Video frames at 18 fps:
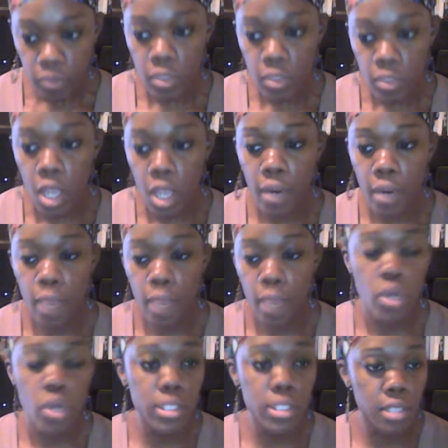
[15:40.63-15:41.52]
All right,
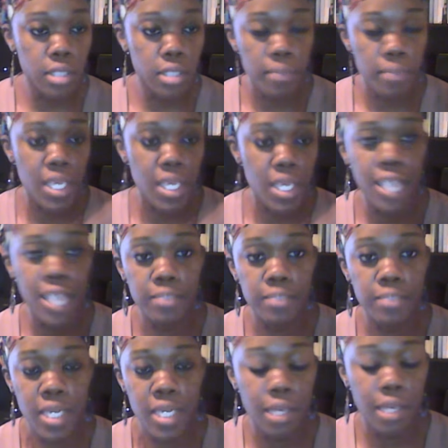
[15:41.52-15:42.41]
once something has
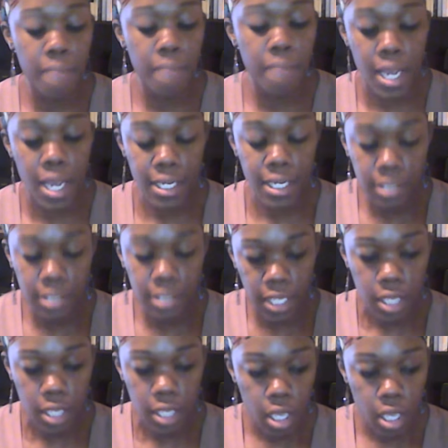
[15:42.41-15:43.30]
been combined, it's
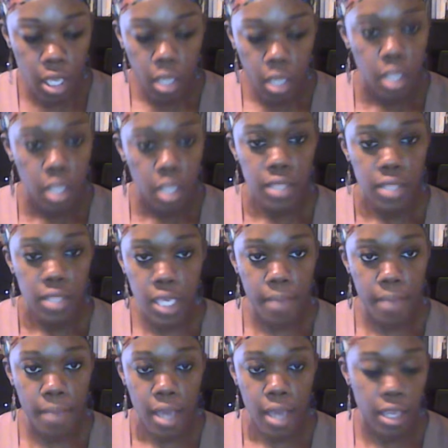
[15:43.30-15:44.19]
like, think
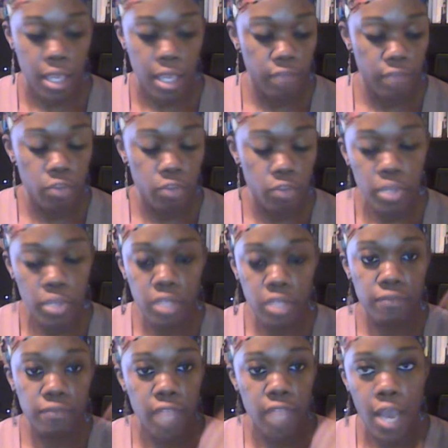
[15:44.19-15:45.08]
about it. If you put the
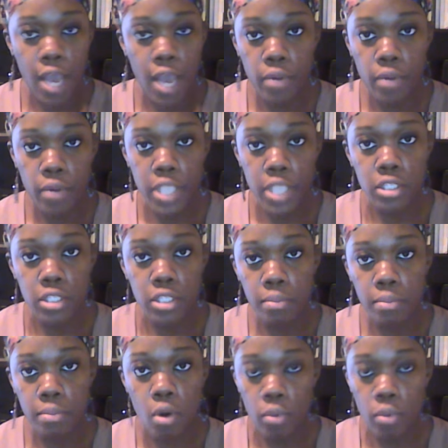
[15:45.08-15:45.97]
flour into the
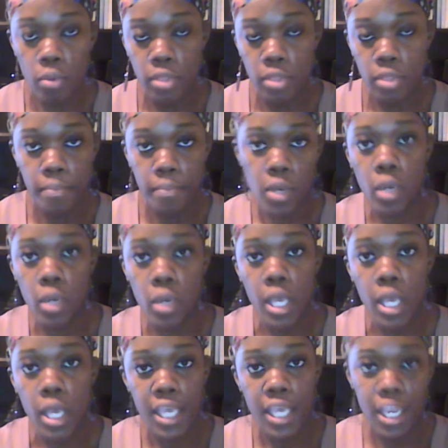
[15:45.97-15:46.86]
bowl with the milk,
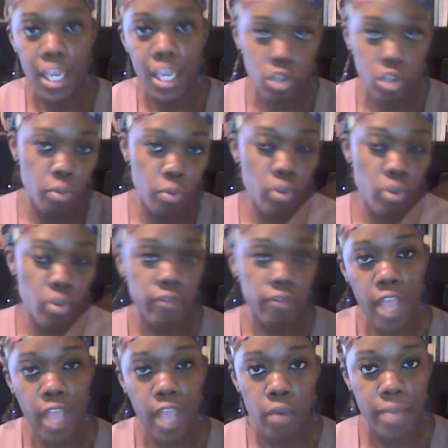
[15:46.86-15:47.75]
can you pull the
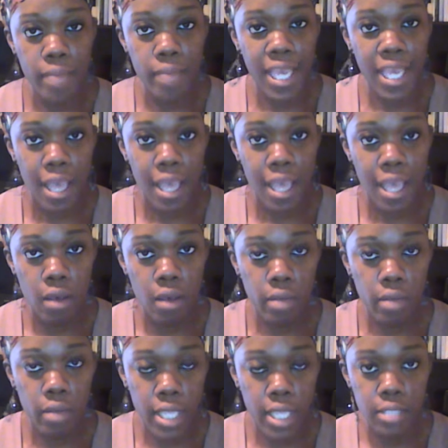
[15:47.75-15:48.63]
flour back out
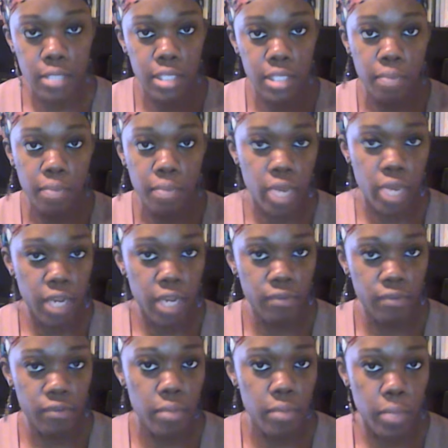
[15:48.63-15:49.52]
and separate it
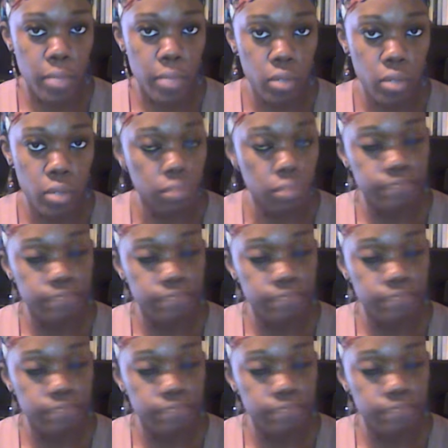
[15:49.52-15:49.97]
from the milk?